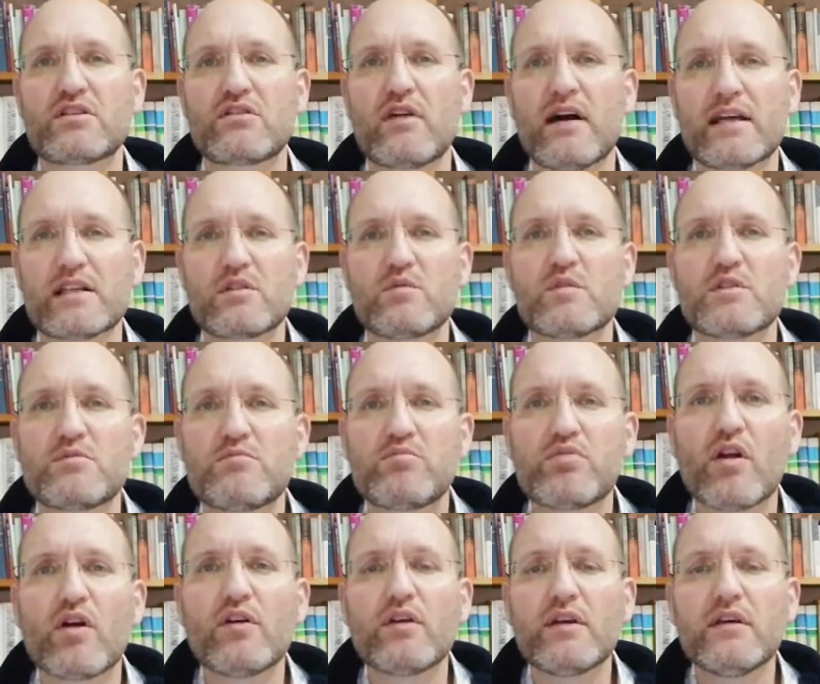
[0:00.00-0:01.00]
Christ was
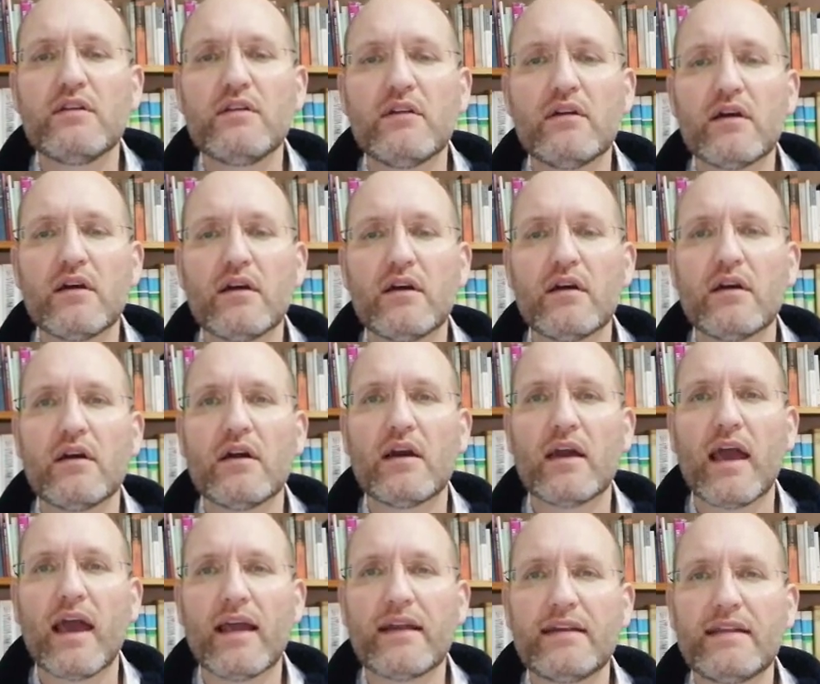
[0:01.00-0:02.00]
broken
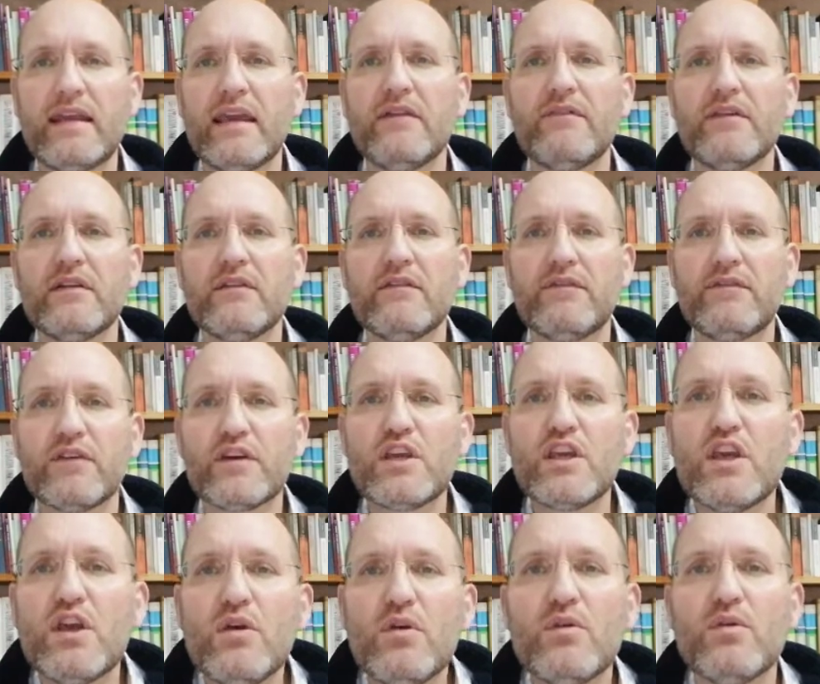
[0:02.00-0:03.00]
and given for
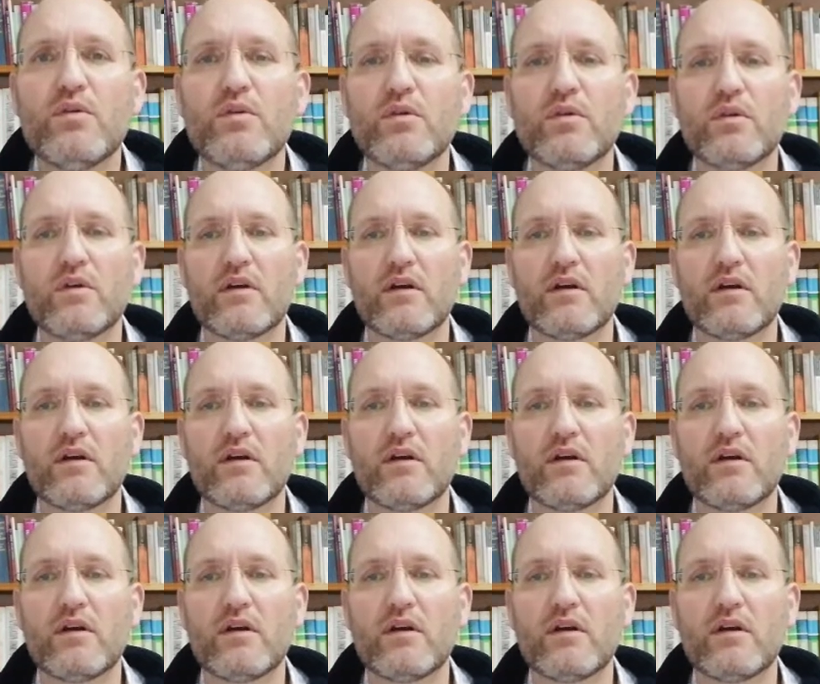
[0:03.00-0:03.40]
you.